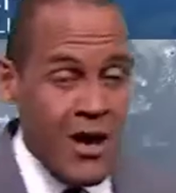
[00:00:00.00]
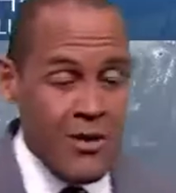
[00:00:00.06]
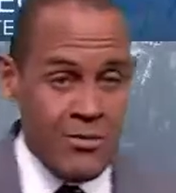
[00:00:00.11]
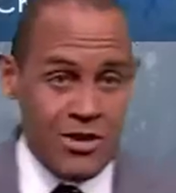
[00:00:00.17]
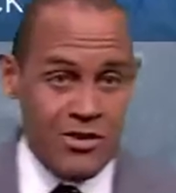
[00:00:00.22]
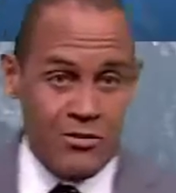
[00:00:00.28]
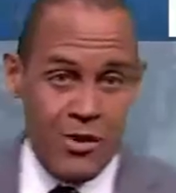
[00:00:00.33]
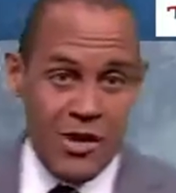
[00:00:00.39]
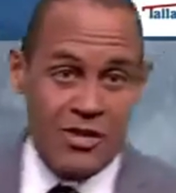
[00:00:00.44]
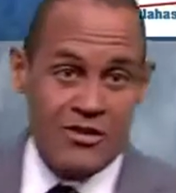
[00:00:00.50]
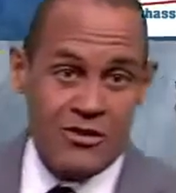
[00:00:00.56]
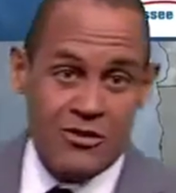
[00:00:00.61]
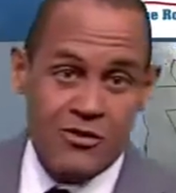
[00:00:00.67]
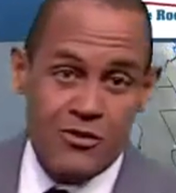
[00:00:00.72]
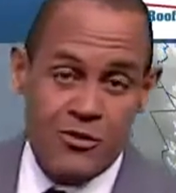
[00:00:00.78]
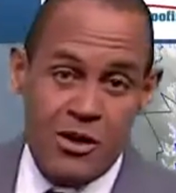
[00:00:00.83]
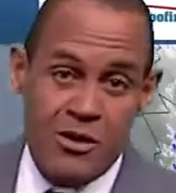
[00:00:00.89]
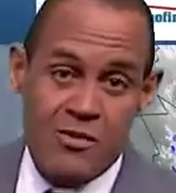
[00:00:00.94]
but the one in the
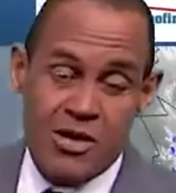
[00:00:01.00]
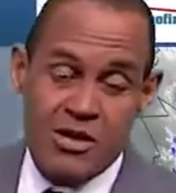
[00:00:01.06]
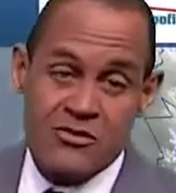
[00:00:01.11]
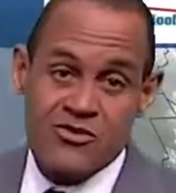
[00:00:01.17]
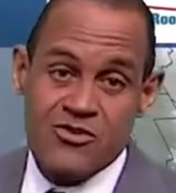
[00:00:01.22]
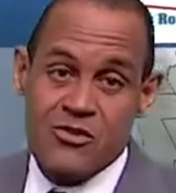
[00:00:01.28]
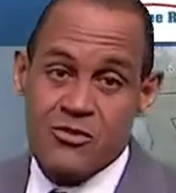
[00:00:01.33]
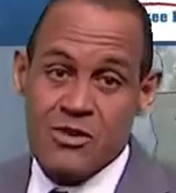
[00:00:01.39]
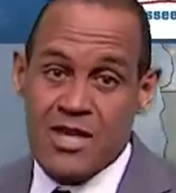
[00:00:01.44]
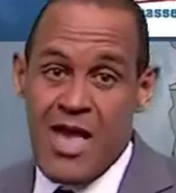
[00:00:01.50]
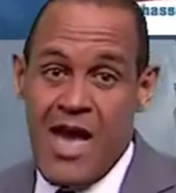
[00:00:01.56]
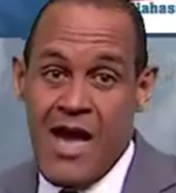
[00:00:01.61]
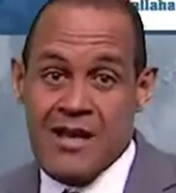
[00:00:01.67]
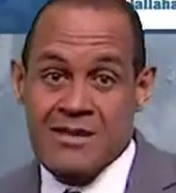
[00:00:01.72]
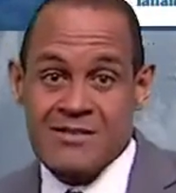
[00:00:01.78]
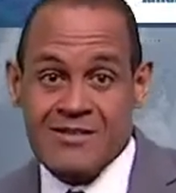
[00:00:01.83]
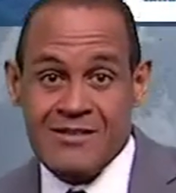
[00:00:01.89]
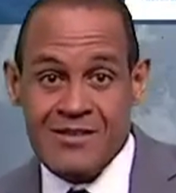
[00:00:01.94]
Caribbean certainly
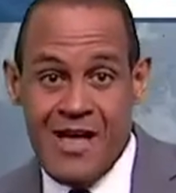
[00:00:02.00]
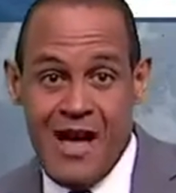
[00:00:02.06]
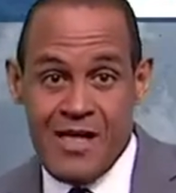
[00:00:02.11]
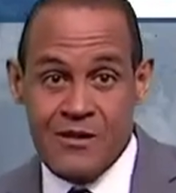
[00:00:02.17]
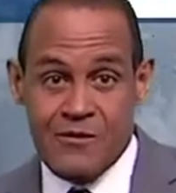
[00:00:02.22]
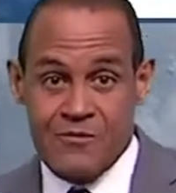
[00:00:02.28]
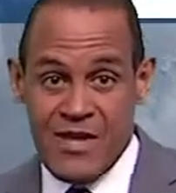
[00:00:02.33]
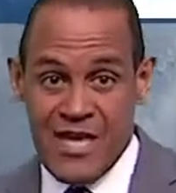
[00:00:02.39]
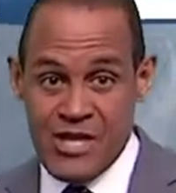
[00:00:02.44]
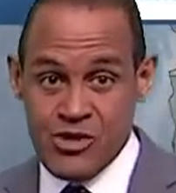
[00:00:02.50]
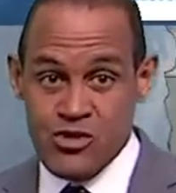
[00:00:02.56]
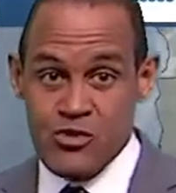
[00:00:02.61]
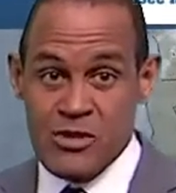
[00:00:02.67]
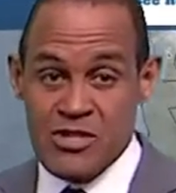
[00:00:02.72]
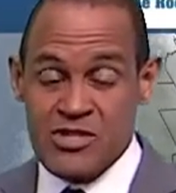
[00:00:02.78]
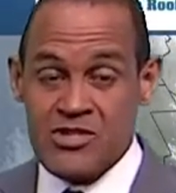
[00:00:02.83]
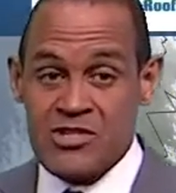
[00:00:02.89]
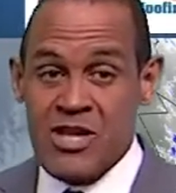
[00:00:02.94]
has a lot of
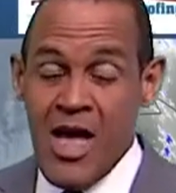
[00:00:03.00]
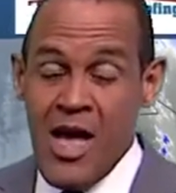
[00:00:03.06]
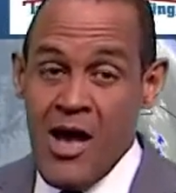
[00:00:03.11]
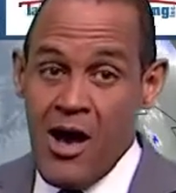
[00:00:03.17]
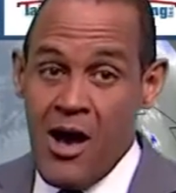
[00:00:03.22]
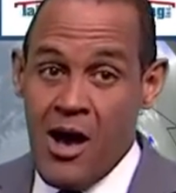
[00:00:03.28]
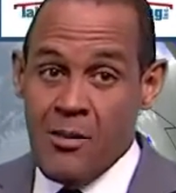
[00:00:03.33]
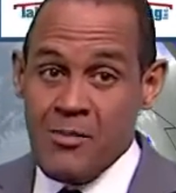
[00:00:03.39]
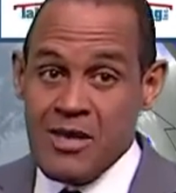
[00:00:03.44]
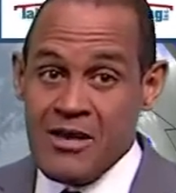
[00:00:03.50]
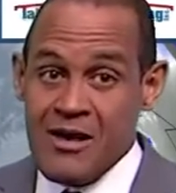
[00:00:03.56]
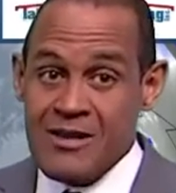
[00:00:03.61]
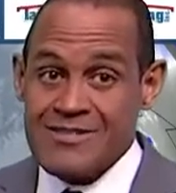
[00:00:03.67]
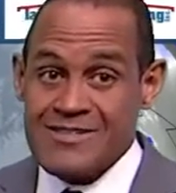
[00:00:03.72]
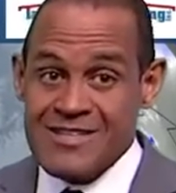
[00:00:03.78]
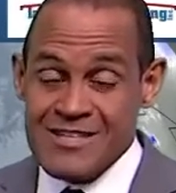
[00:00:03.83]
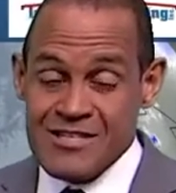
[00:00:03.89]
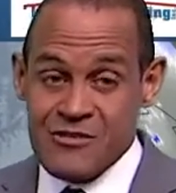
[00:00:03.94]
interest uh,
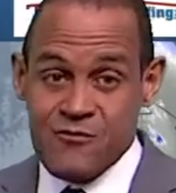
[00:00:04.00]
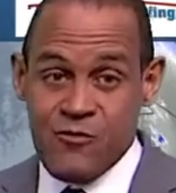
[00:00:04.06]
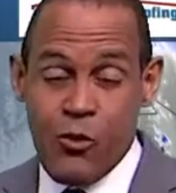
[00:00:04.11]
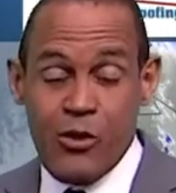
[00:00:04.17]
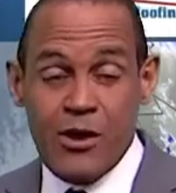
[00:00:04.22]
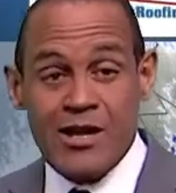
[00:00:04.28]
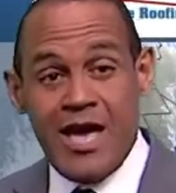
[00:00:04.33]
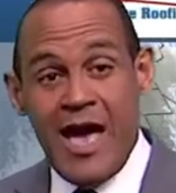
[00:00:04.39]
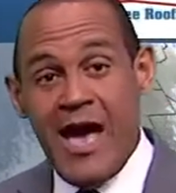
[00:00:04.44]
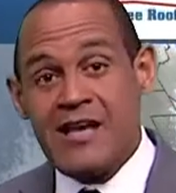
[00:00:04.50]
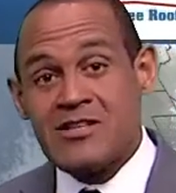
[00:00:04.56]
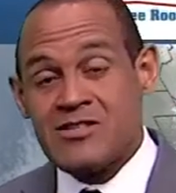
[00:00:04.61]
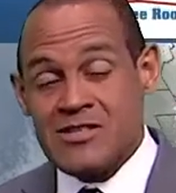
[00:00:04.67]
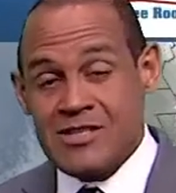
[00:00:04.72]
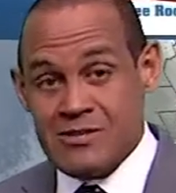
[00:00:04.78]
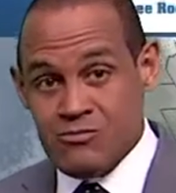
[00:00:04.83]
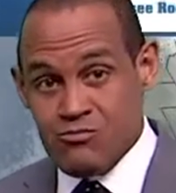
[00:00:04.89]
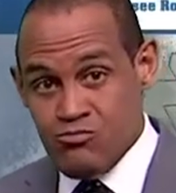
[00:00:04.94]
because it is
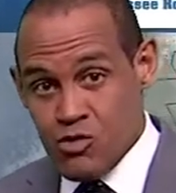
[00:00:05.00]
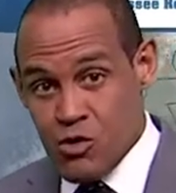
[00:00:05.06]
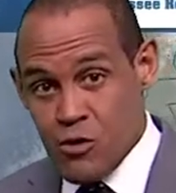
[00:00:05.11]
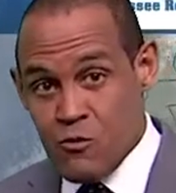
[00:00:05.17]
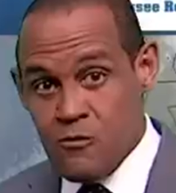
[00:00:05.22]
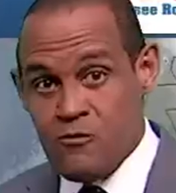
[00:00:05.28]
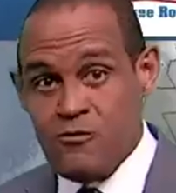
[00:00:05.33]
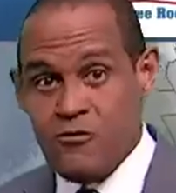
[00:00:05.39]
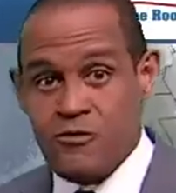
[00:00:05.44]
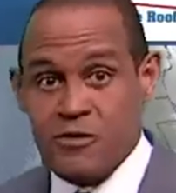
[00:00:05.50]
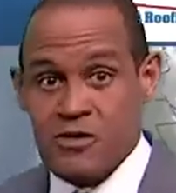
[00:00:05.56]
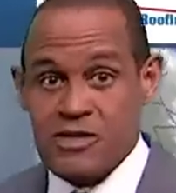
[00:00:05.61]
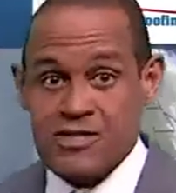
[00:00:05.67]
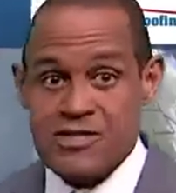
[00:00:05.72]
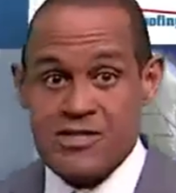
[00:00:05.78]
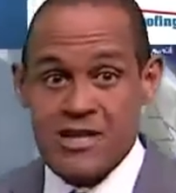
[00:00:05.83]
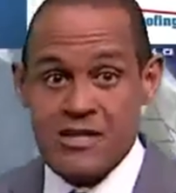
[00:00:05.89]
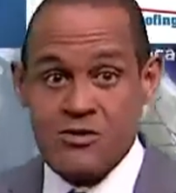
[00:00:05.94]
forecast to move
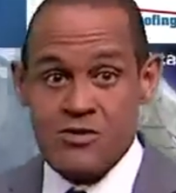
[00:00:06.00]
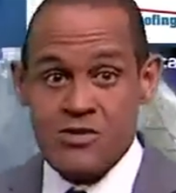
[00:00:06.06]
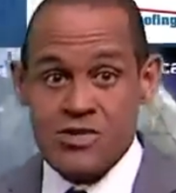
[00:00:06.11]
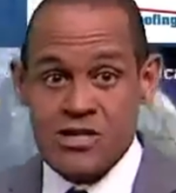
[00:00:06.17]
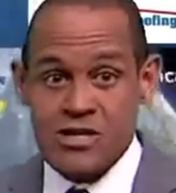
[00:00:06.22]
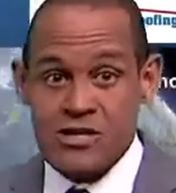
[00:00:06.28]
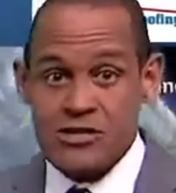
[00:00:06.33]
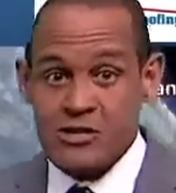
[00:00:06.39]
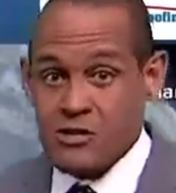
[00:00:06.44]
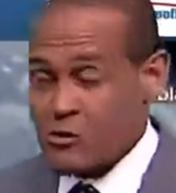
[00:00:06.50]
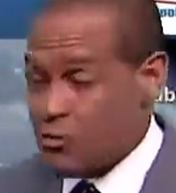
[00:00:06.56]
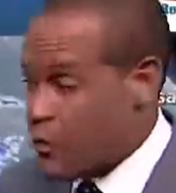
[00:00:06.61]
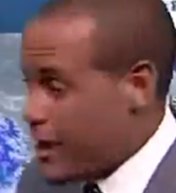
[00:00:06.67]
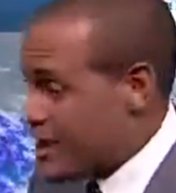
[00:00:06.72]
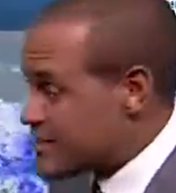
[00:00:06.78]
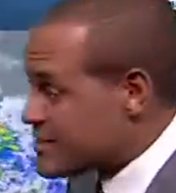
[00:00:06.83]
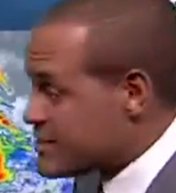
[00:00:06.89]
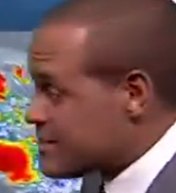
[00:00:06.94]
continuously to the
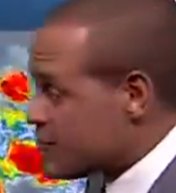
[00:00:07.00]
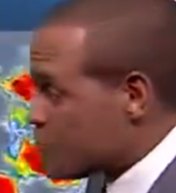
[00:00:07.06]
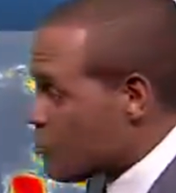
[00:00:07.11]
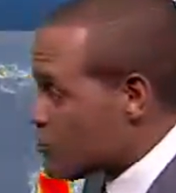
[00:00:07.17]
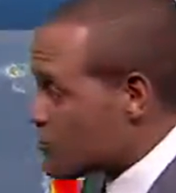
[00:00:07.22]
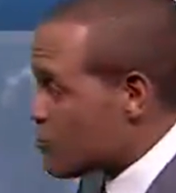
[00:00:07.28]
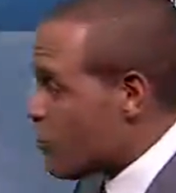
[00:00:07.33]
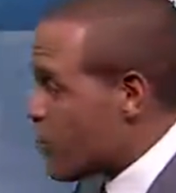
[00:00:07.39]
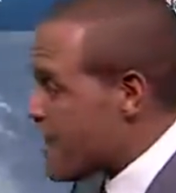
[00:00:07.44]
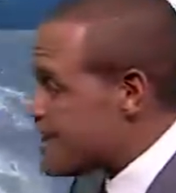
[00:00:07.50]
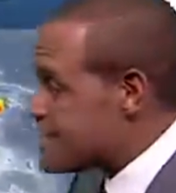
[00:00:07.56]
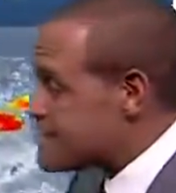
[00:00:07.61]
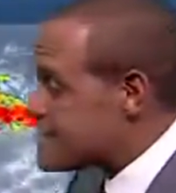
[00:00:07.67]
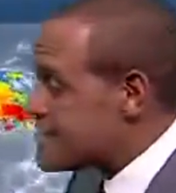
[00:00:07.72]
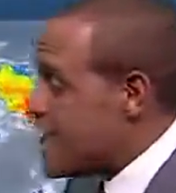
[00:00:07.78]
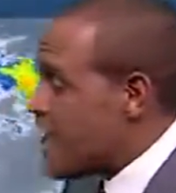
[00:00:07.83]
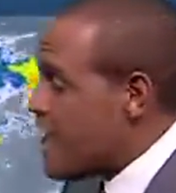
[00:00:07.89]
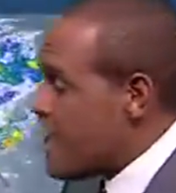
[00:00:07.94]
west and
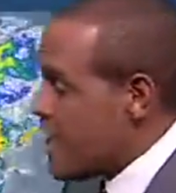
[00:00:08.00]
northwest